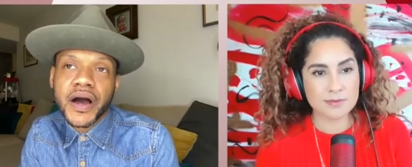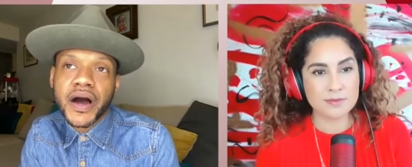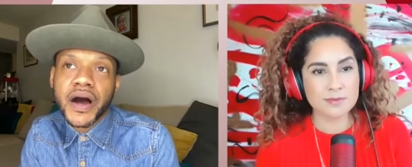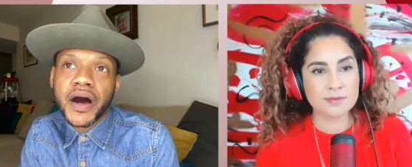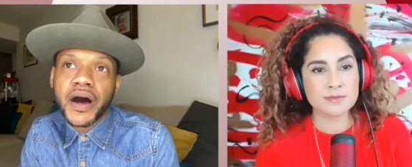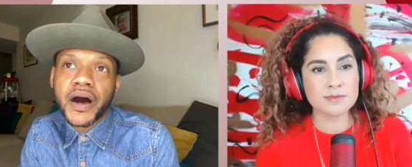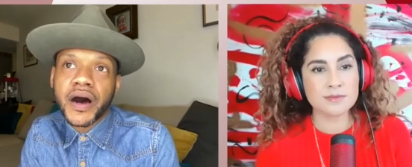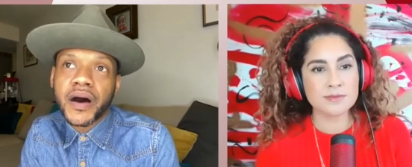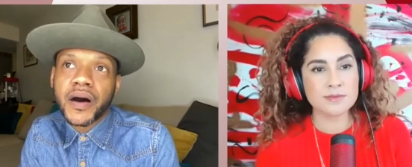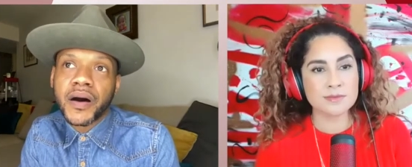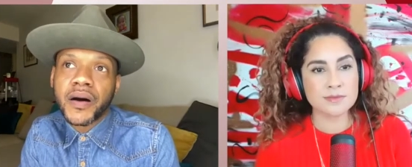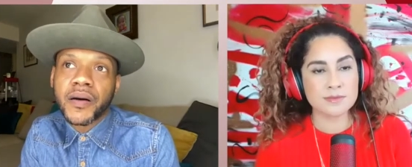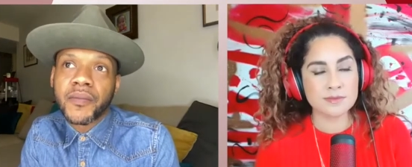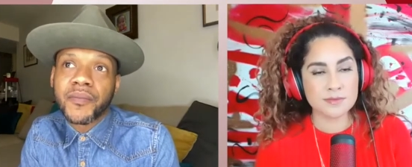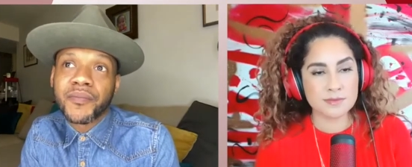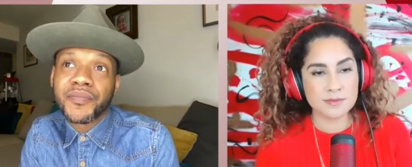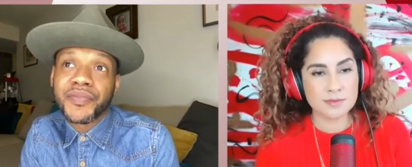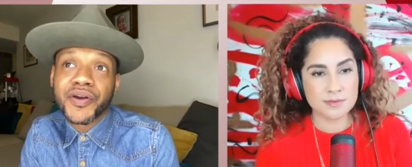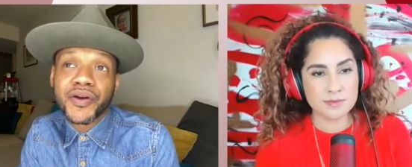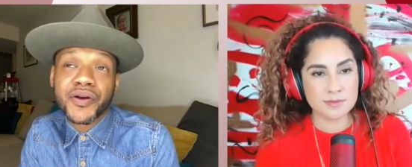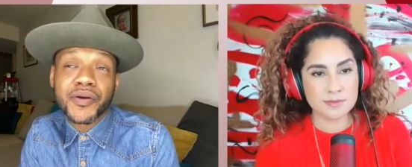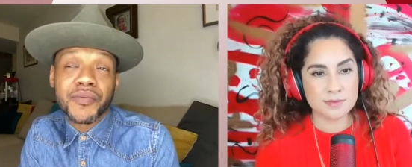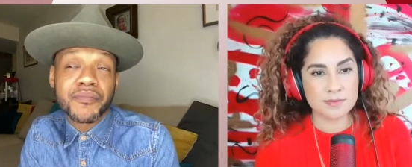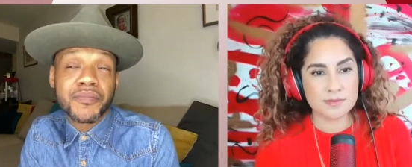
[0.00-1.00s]
Speaker 1: Um,
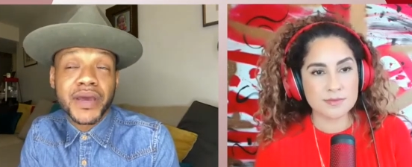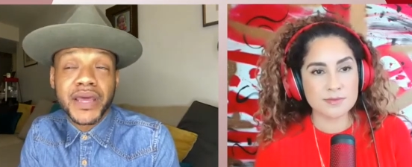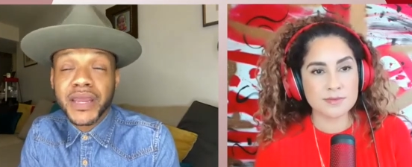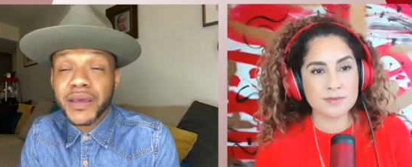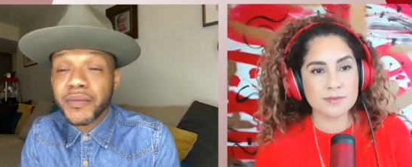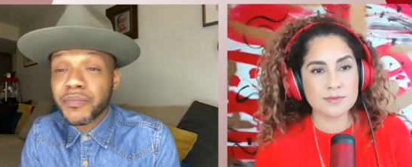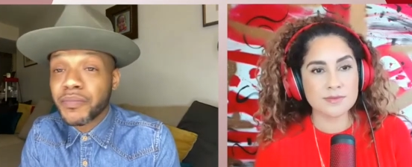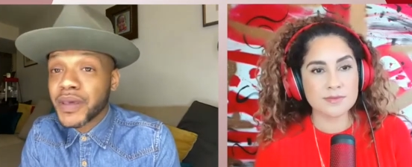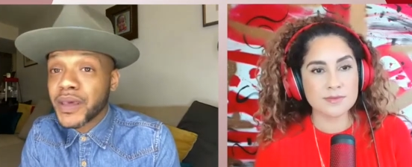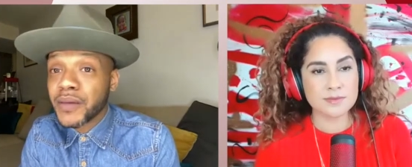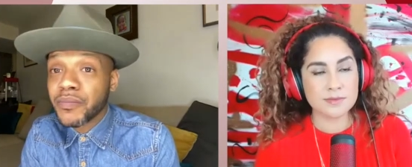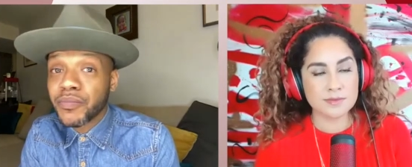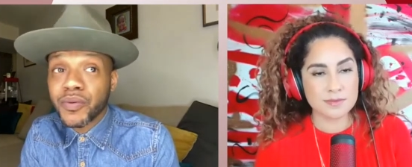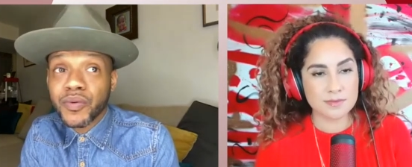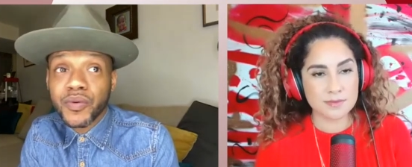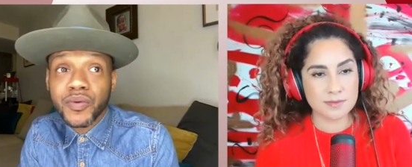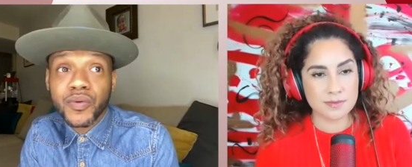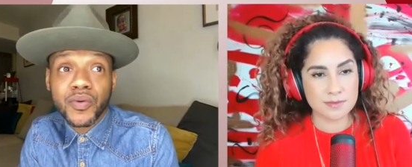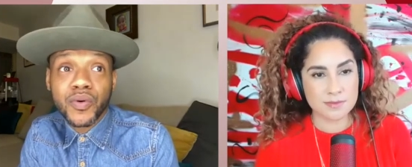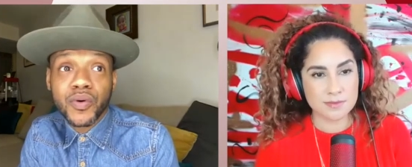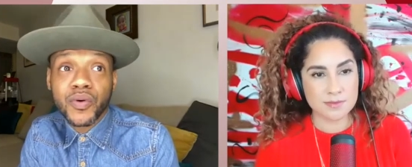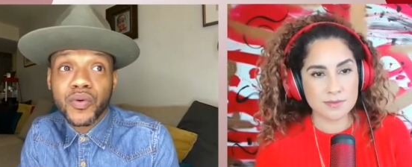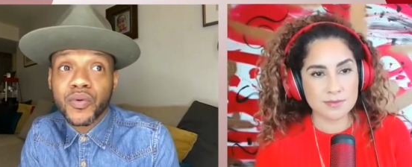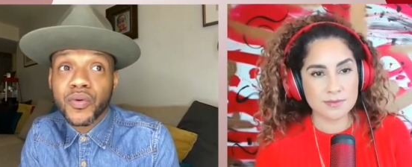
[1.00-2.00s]
there are many
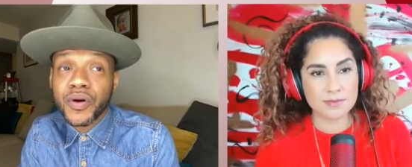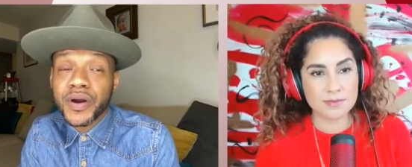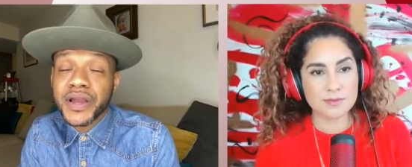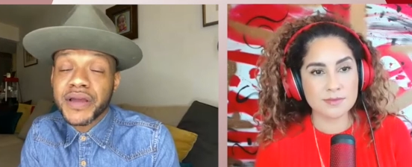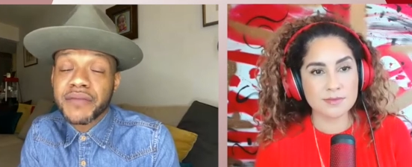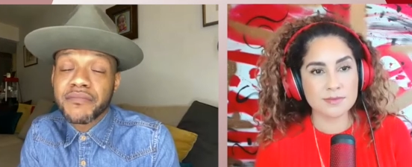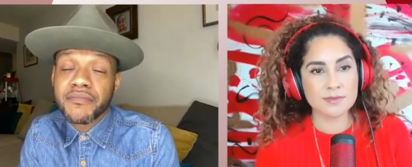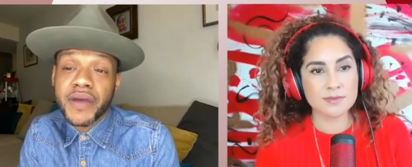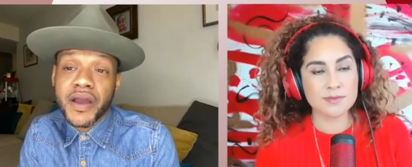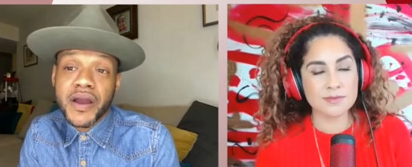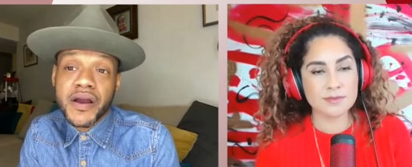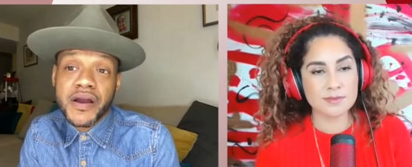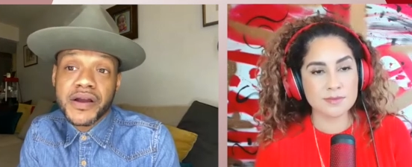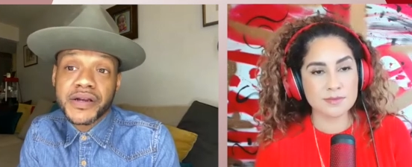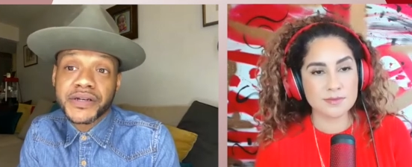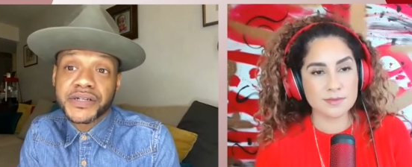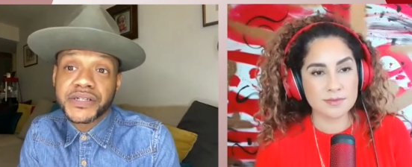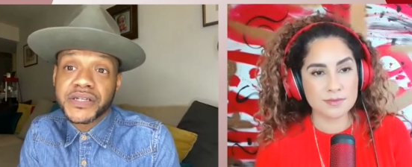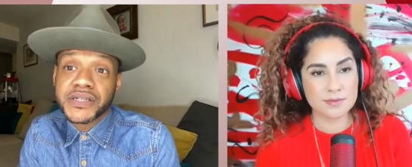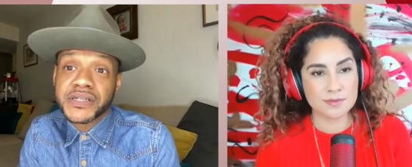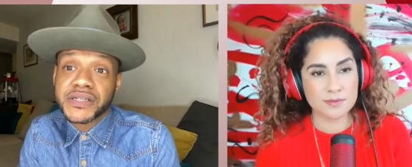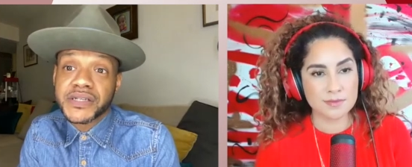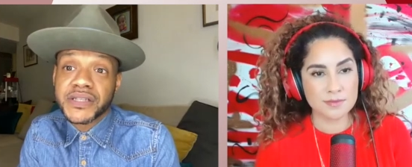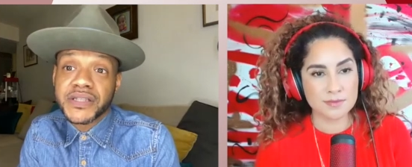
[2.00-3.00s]
people who are in
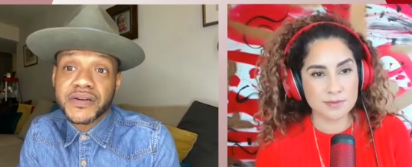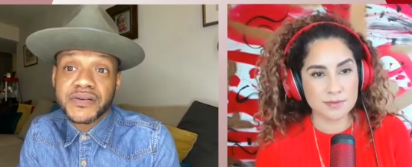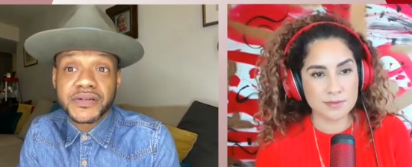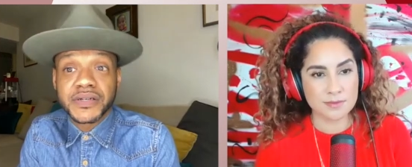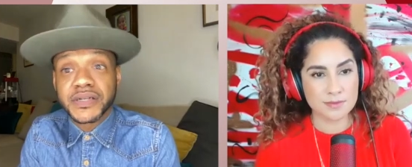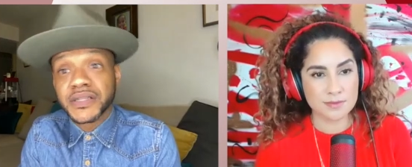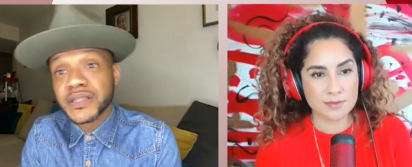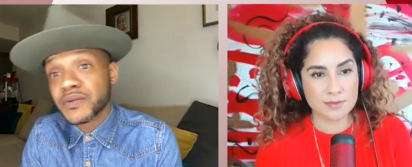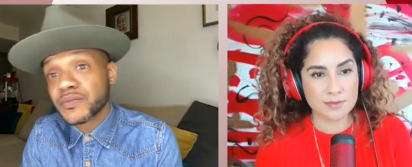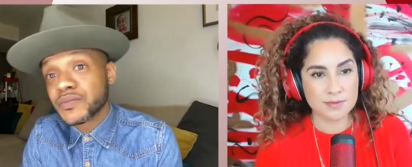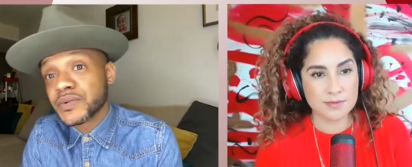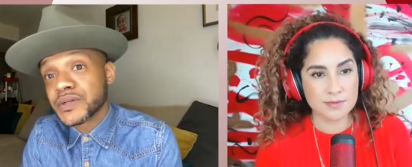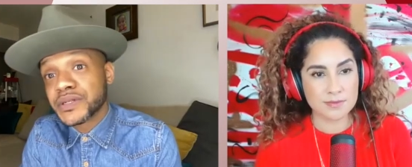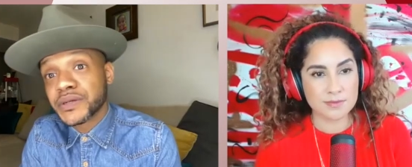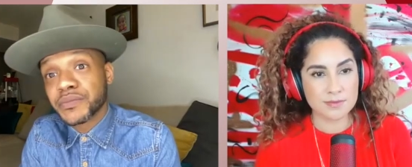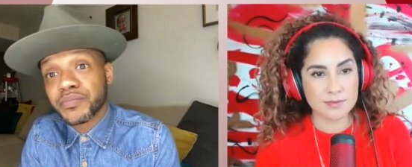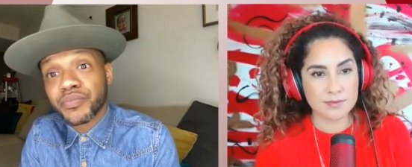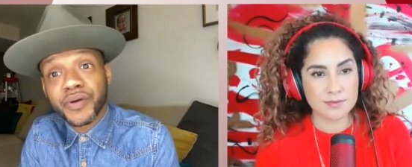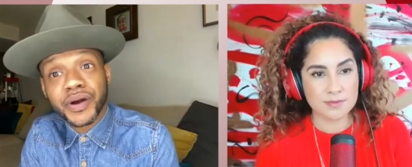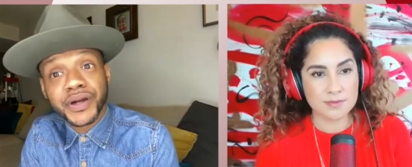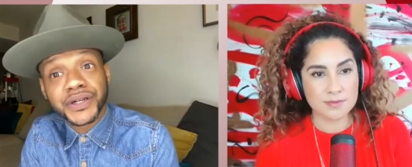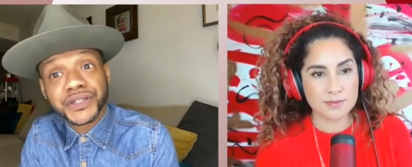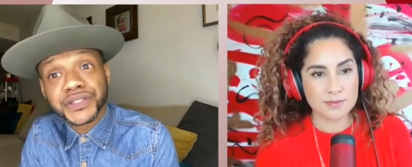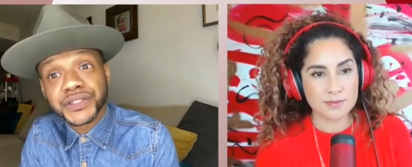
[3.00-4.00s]
marriages and they're dealing with
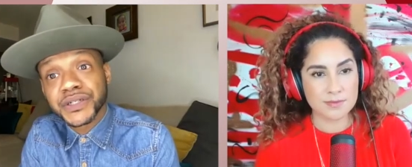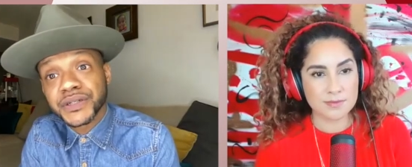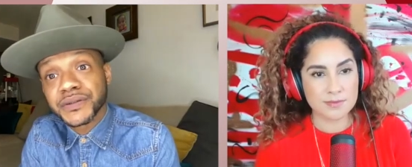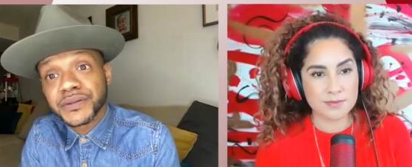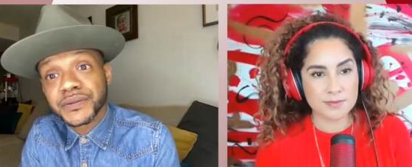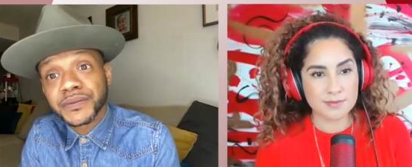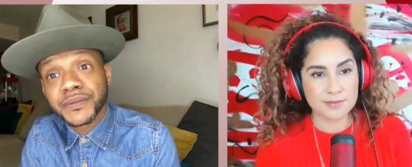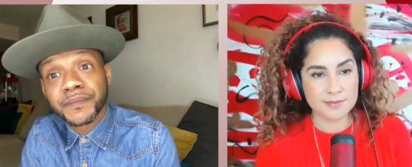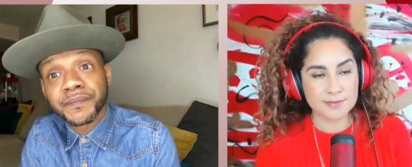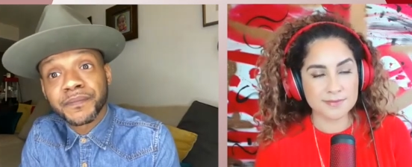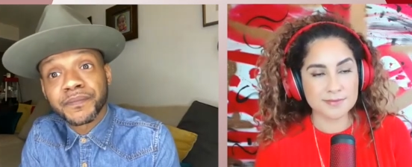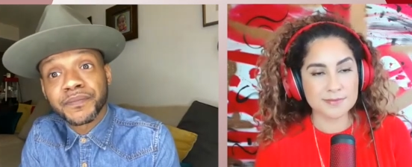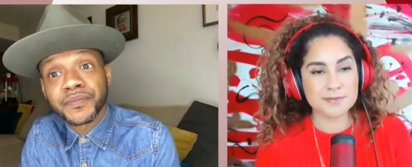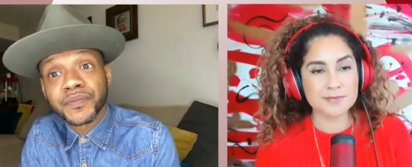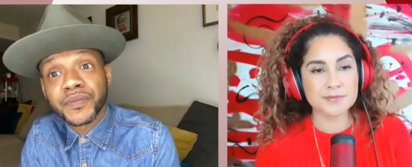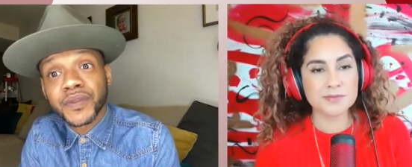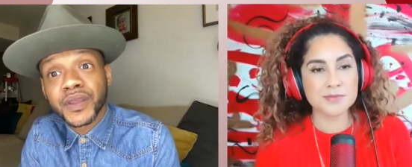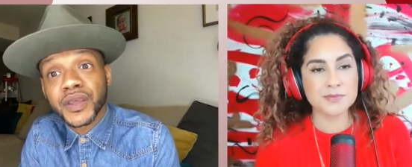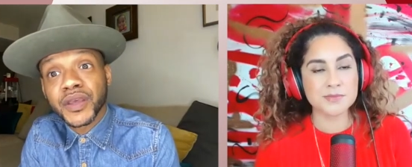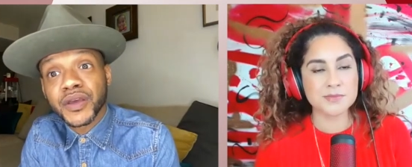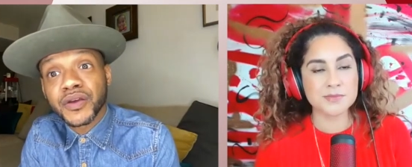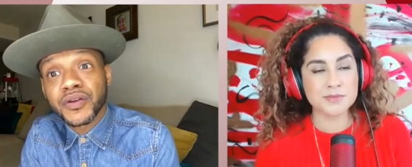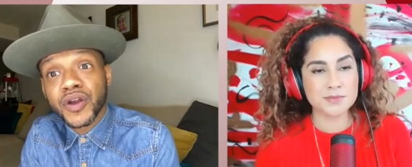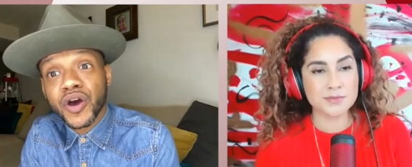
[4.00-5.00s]
depression, mm.
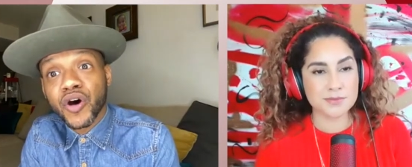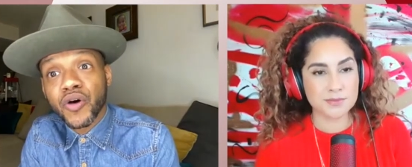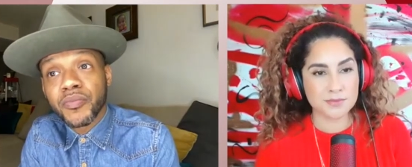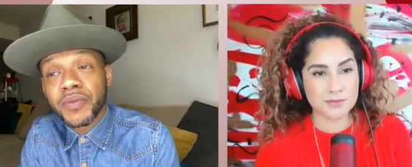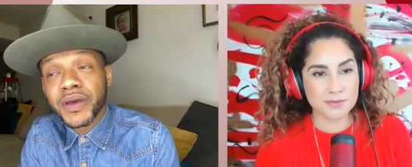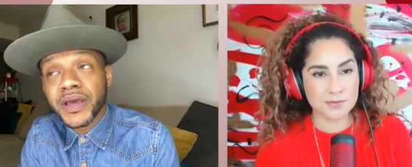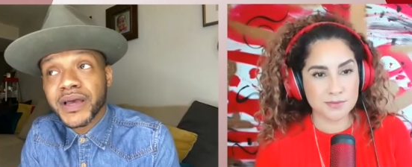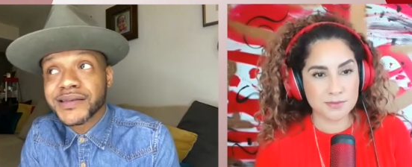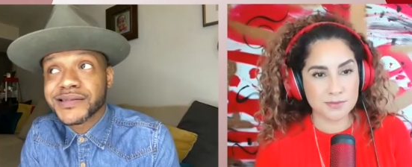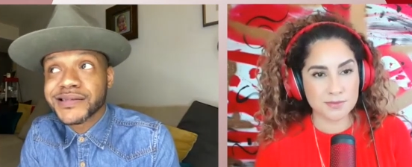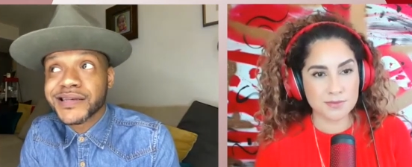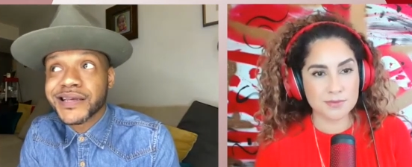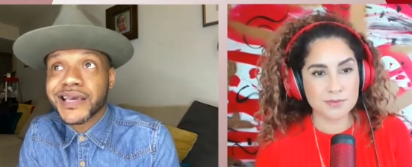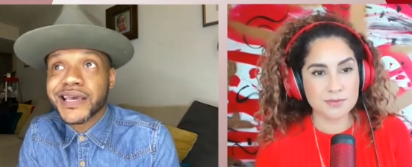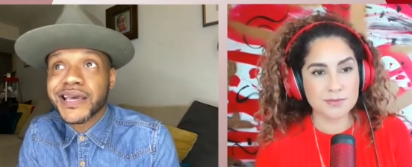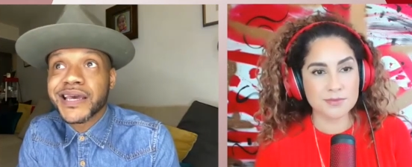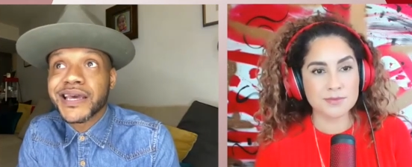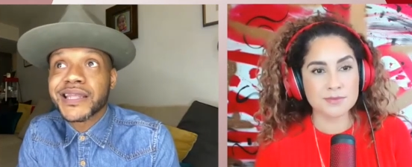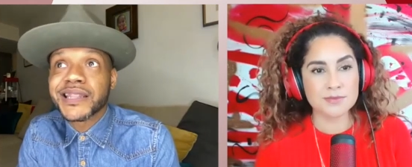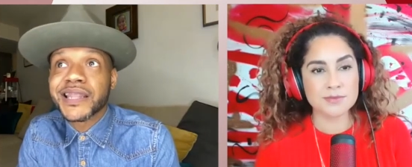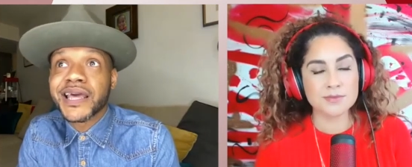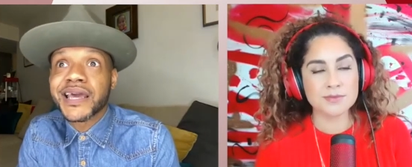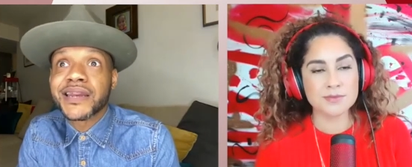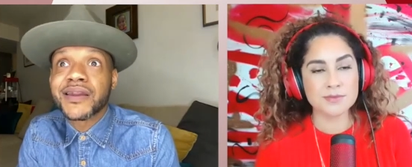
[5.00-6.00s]
you know, because
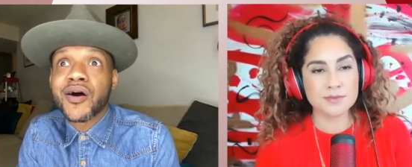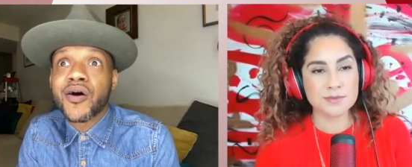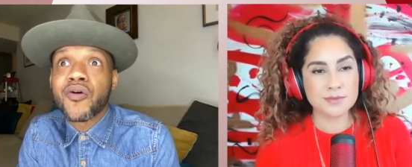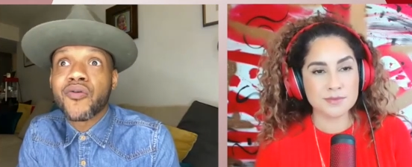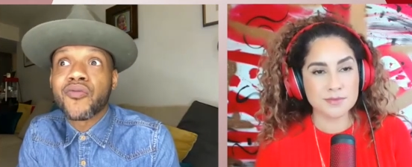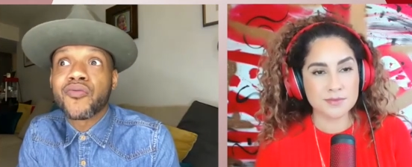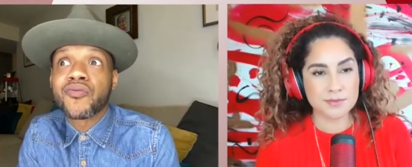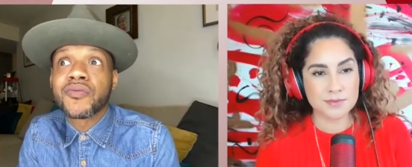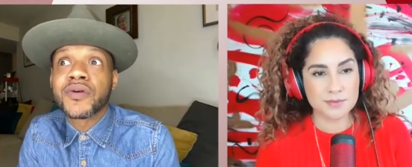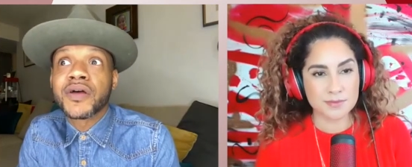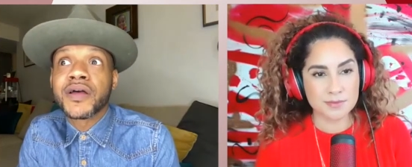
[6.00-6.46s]
again, they don't